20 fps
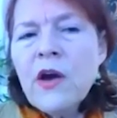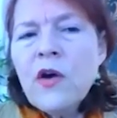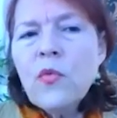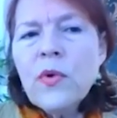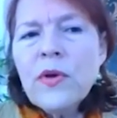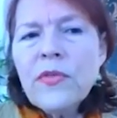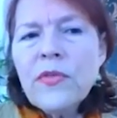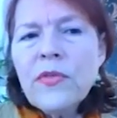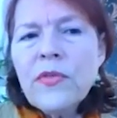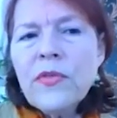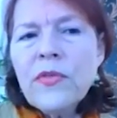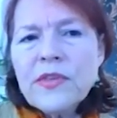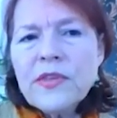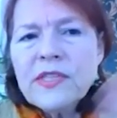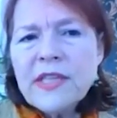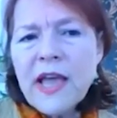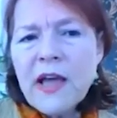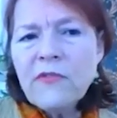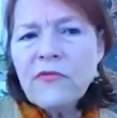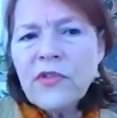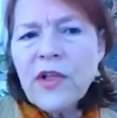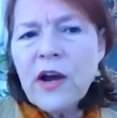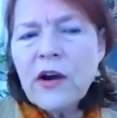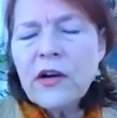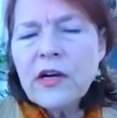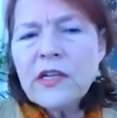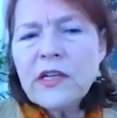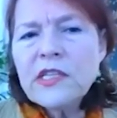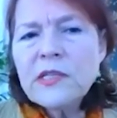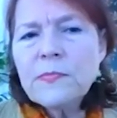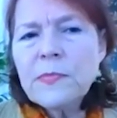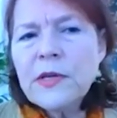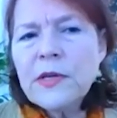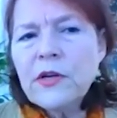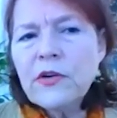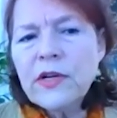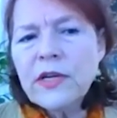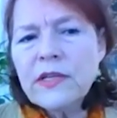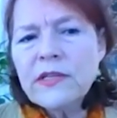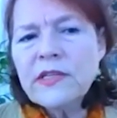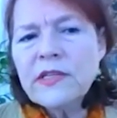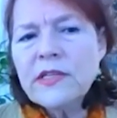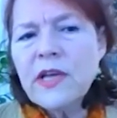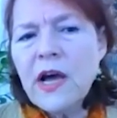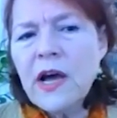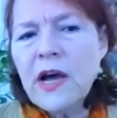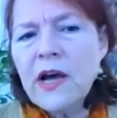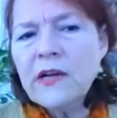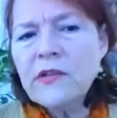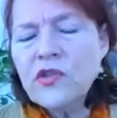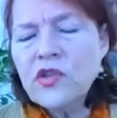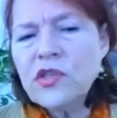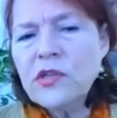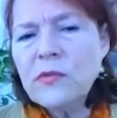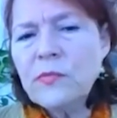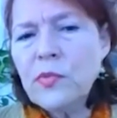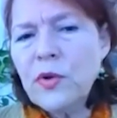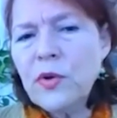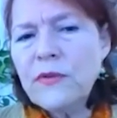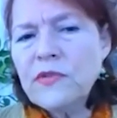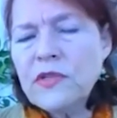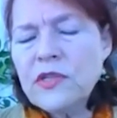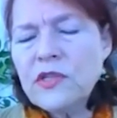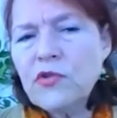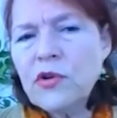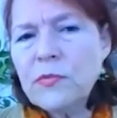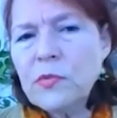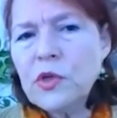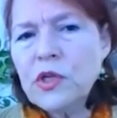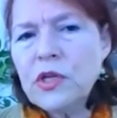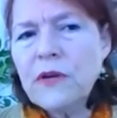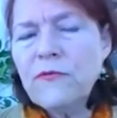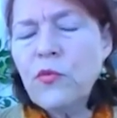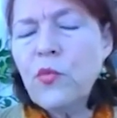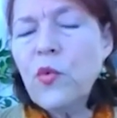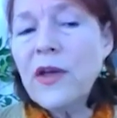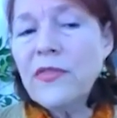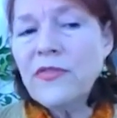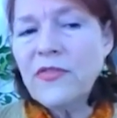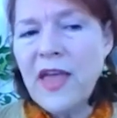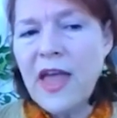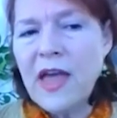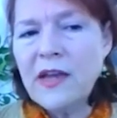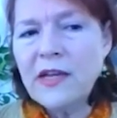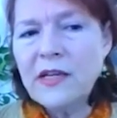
With the Soundflower experience, uh, just a brief description of what that